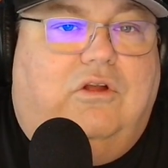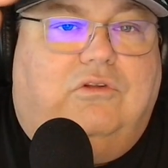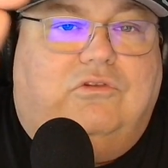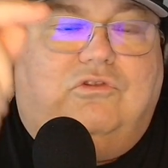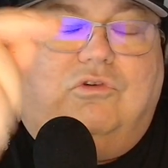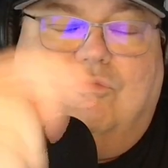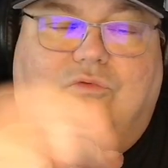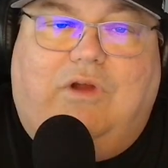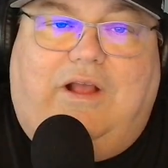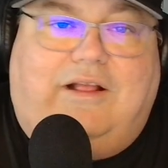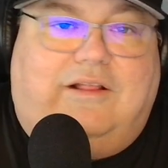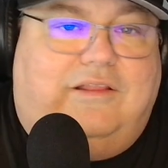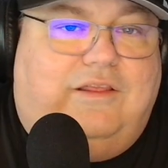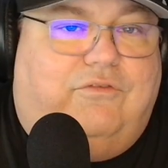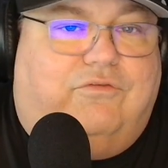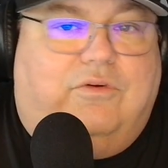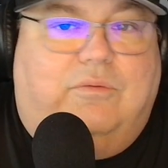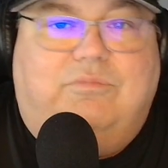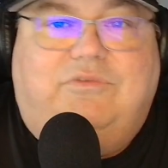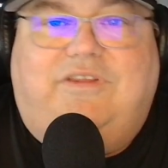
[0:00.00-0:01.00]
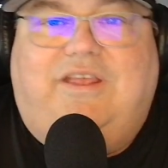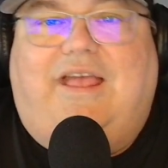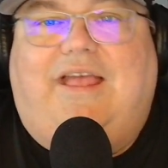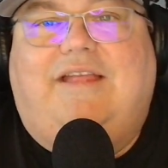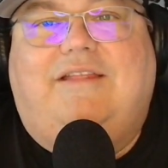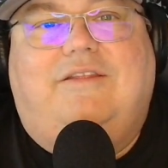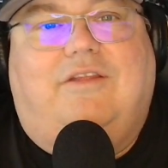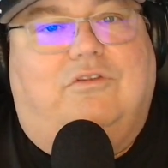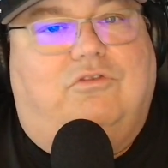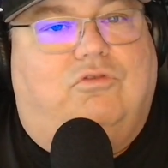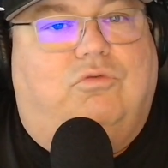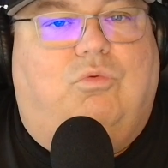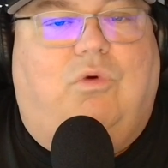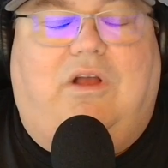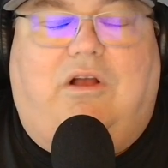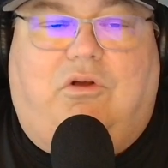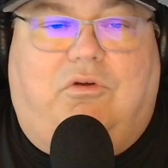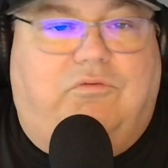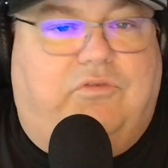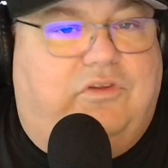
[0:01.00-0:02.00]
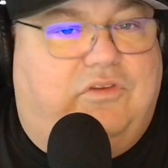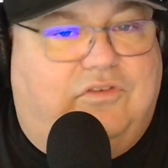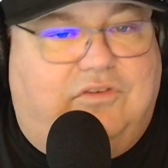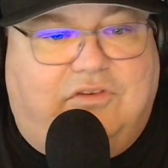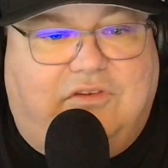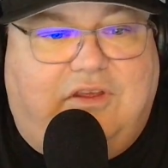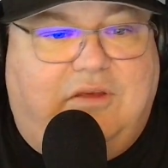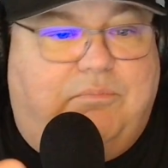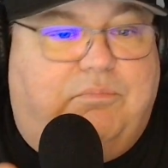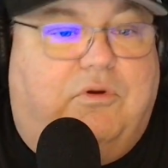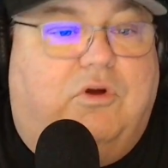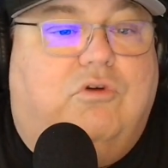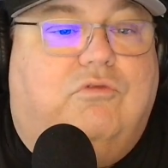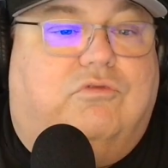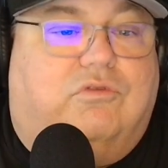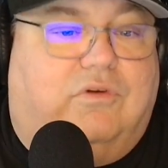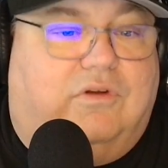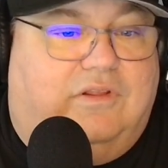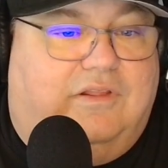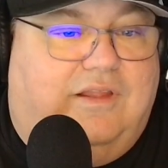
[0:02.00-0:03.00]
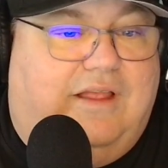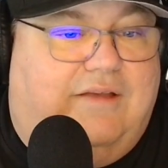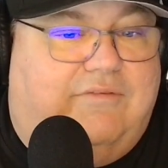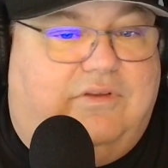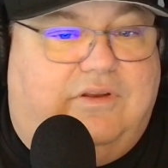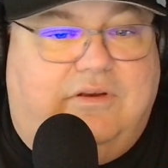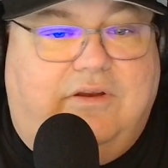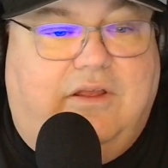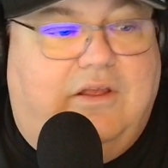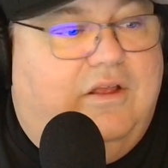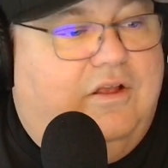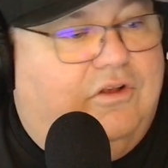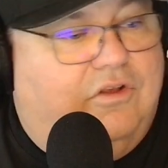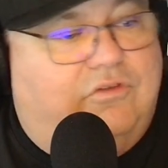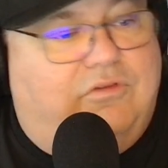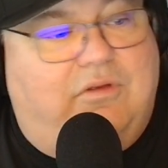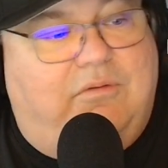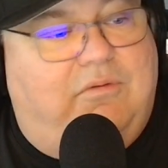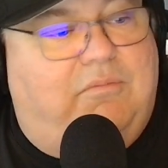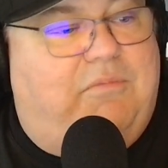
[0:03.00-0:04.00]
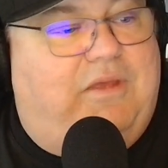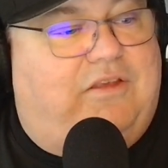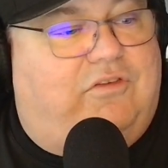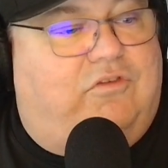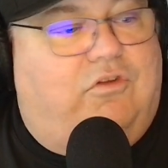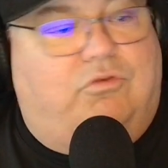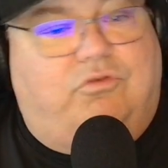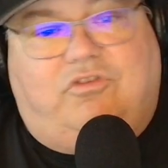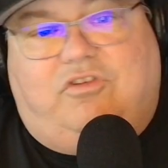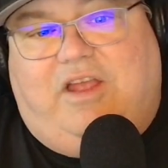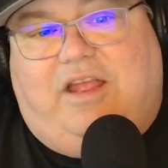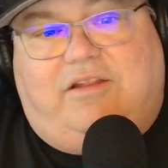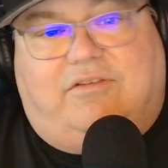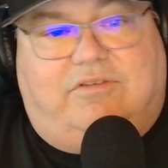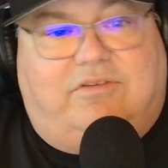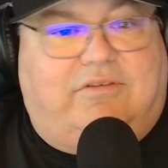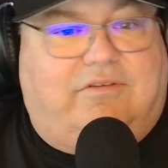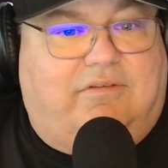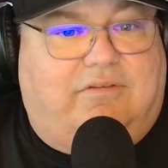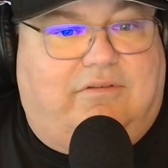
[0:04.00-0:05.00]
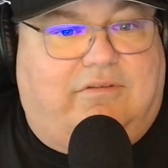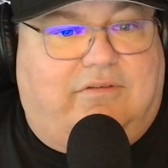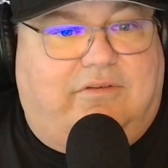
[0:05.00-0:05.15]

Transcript: directly from 10 to 12 and skip over 11 because it, makes no sense,